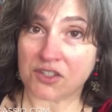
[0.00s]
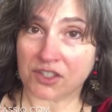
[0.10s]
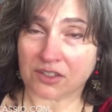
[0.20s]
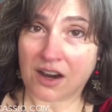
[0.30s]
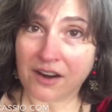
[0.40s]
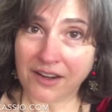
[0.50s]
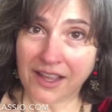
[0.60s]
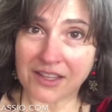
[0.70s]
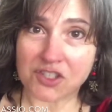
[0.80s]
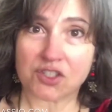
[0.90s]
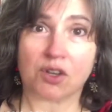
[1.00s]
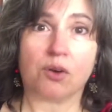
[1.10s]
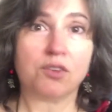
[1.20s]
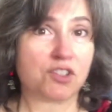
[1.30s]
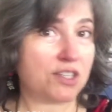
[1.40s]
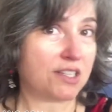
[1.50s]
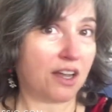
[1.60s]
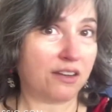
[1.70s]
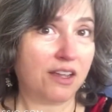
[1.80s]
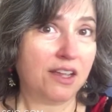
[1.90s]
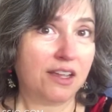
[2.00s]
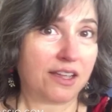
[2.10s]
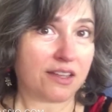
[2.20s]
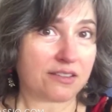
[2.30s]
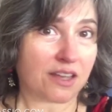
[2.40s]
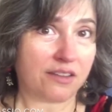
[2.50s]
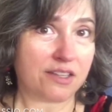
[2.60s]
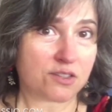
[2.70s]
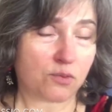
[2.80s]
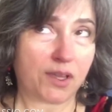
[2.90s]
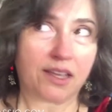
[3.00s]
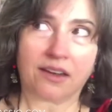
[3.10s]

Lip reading: Jill Carnahan's show, it's on this week,